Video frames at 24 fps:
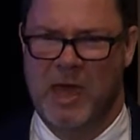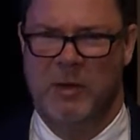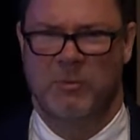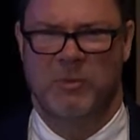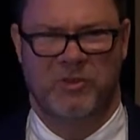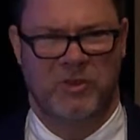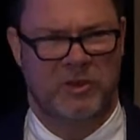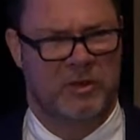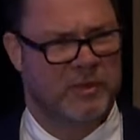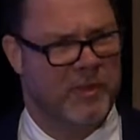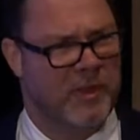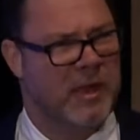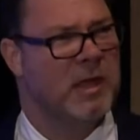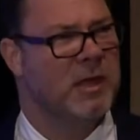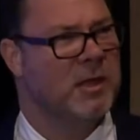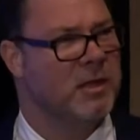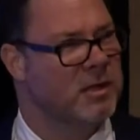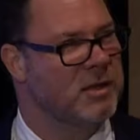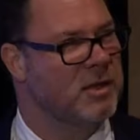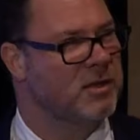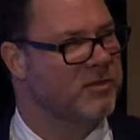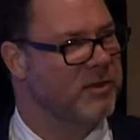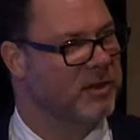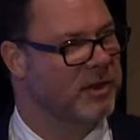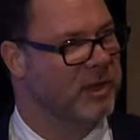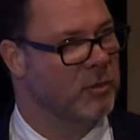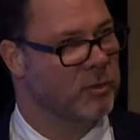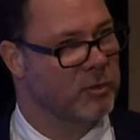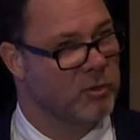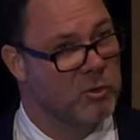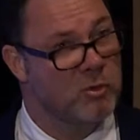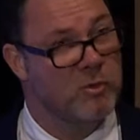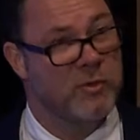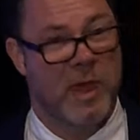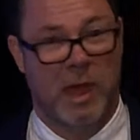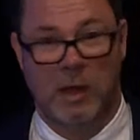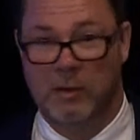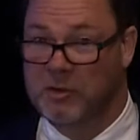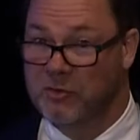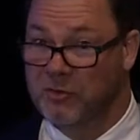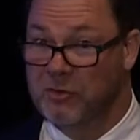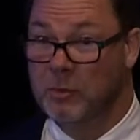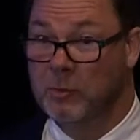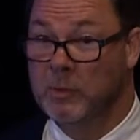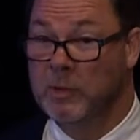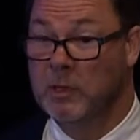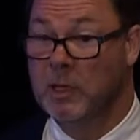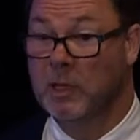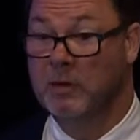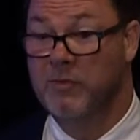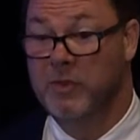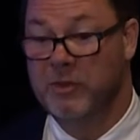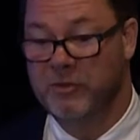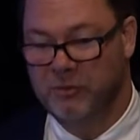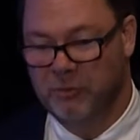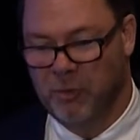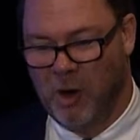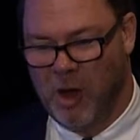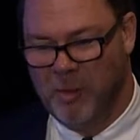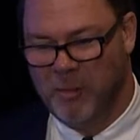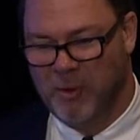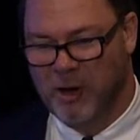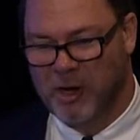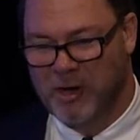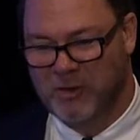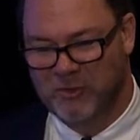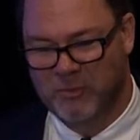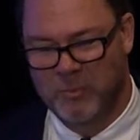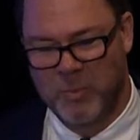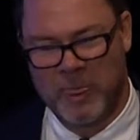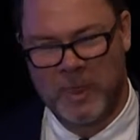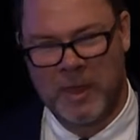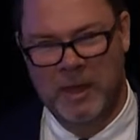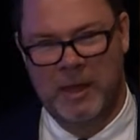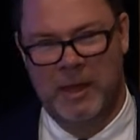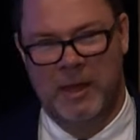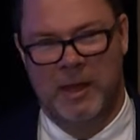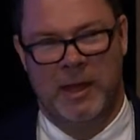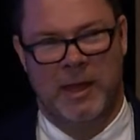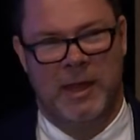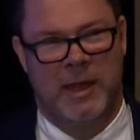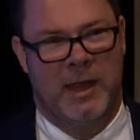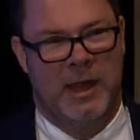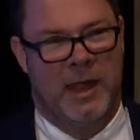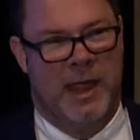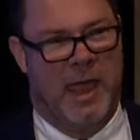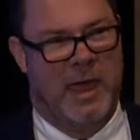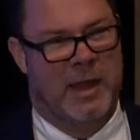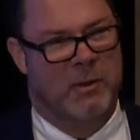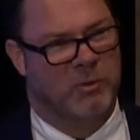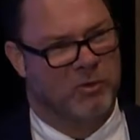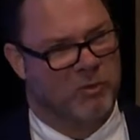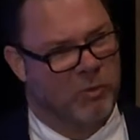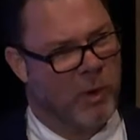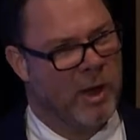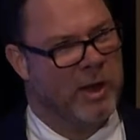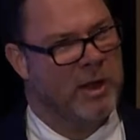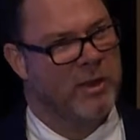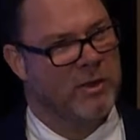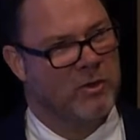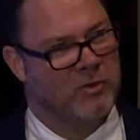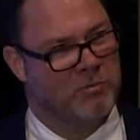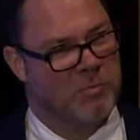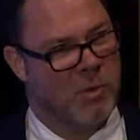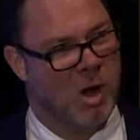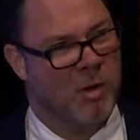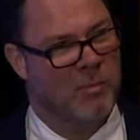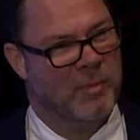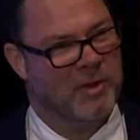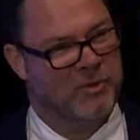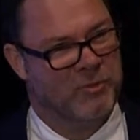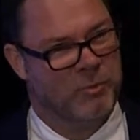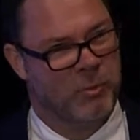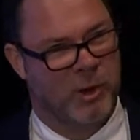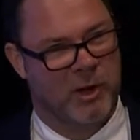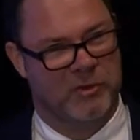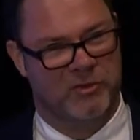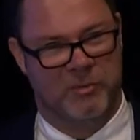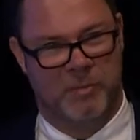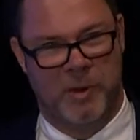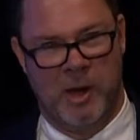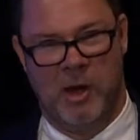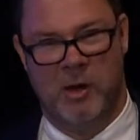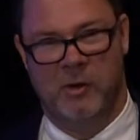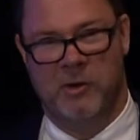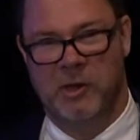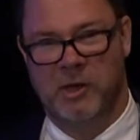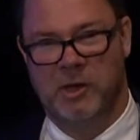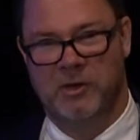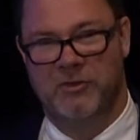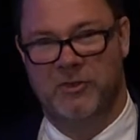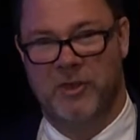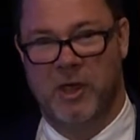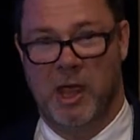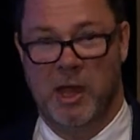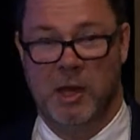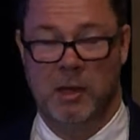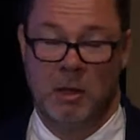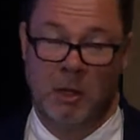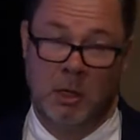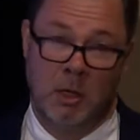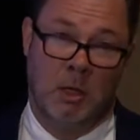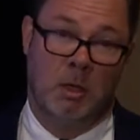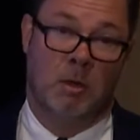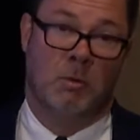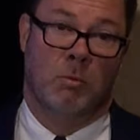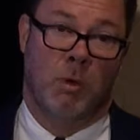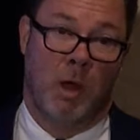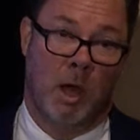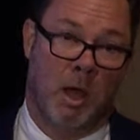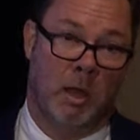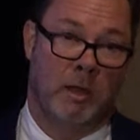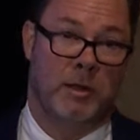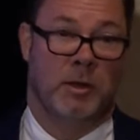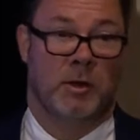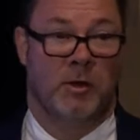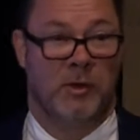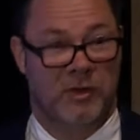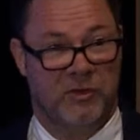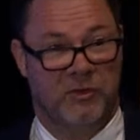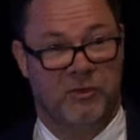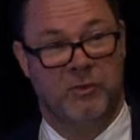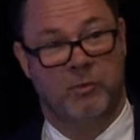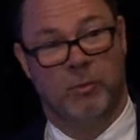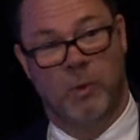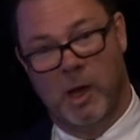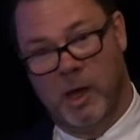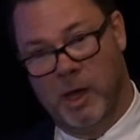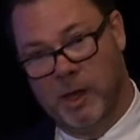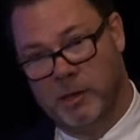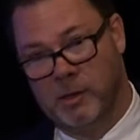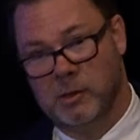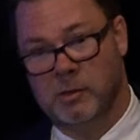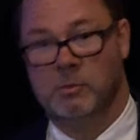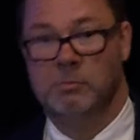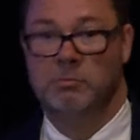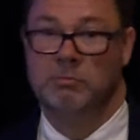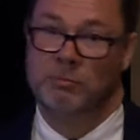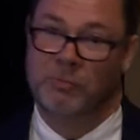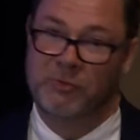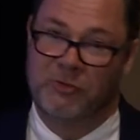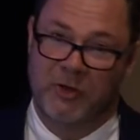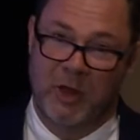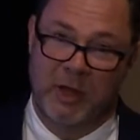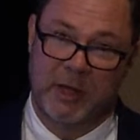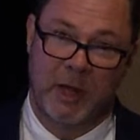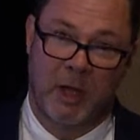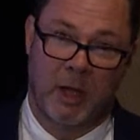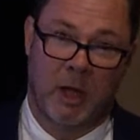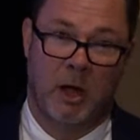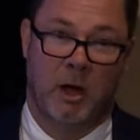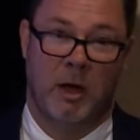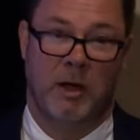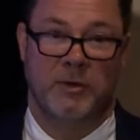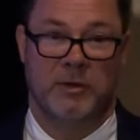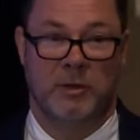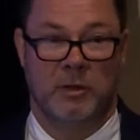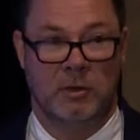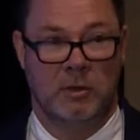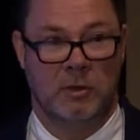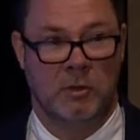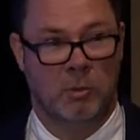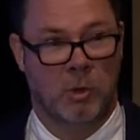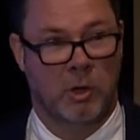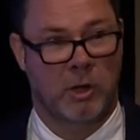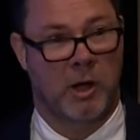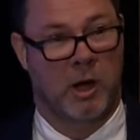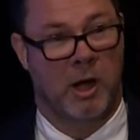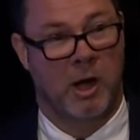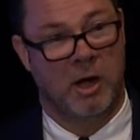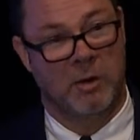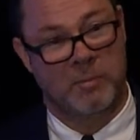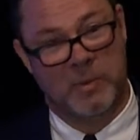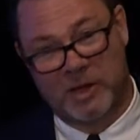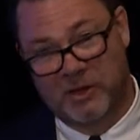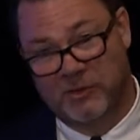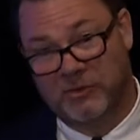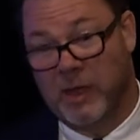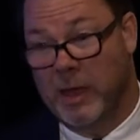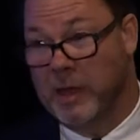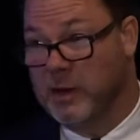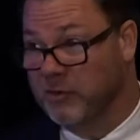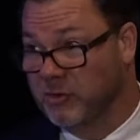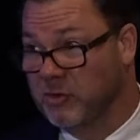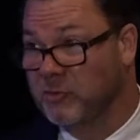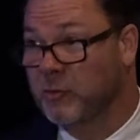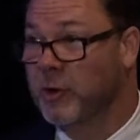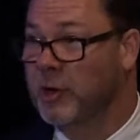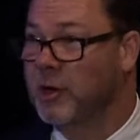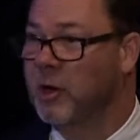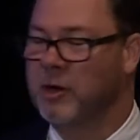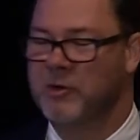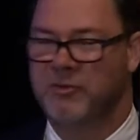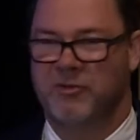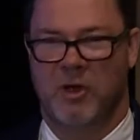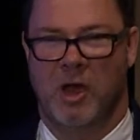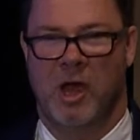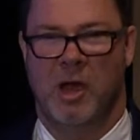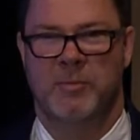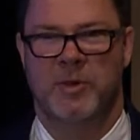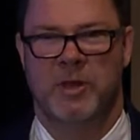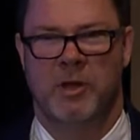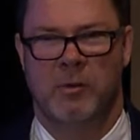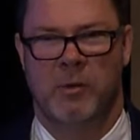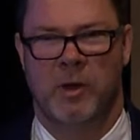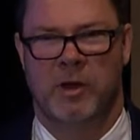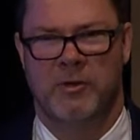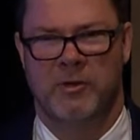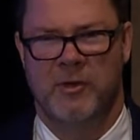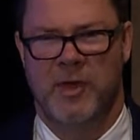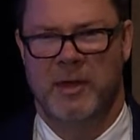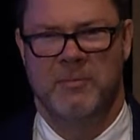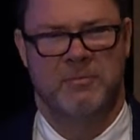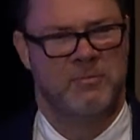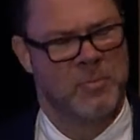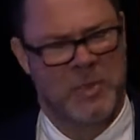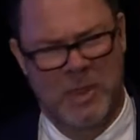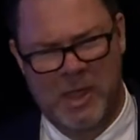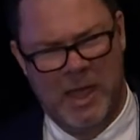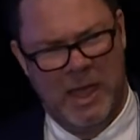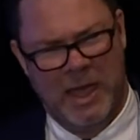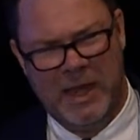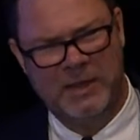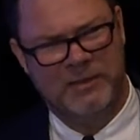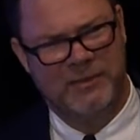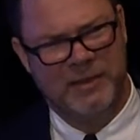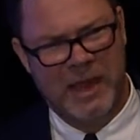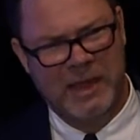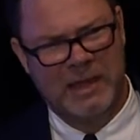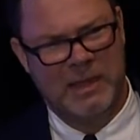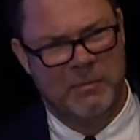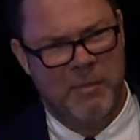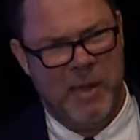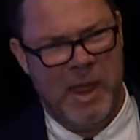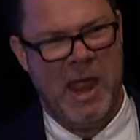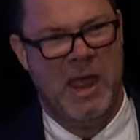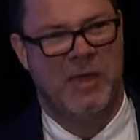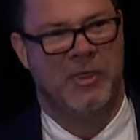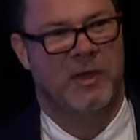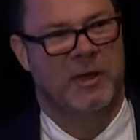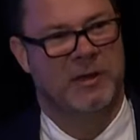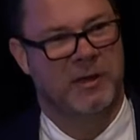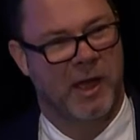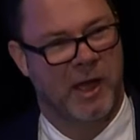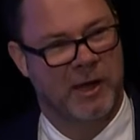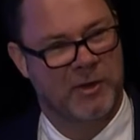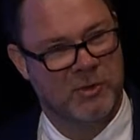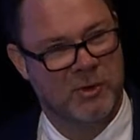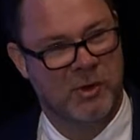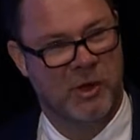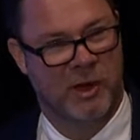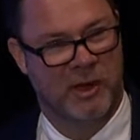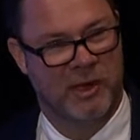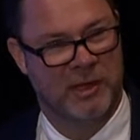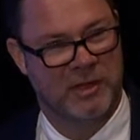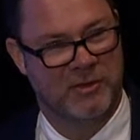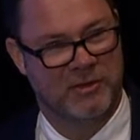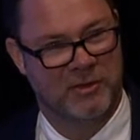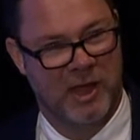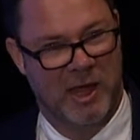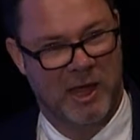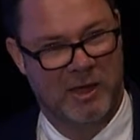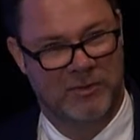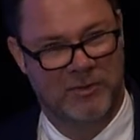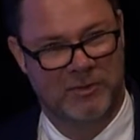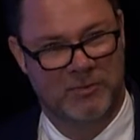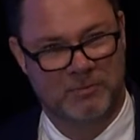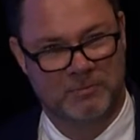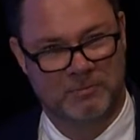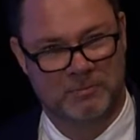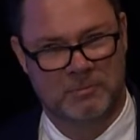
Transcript: And we said, thank goodness that they'll do that, because you know, we love the strawberries. And it was one of those moments where, as a parent, you could say, well, you know, this is why you study hard and you work hard, because that is a very hard job, and you don't want to do that. That's not the path I took in this case.